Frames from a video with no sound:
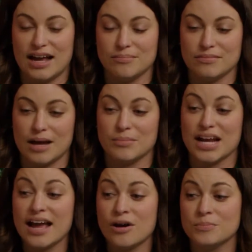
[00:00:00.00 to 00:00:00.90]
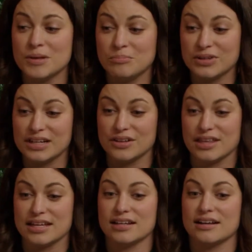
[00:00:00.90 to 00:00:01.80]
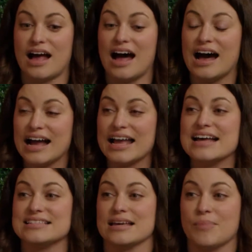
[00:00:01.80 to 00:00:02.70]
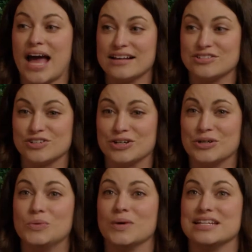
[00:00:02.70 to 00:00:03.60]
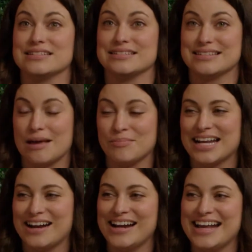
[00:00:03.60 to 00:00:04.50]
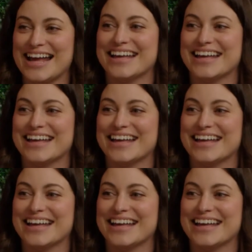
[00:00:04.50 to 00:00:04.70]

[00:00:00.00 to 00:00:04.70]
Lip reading: I hope people hear that I, as a pastor who went to seminary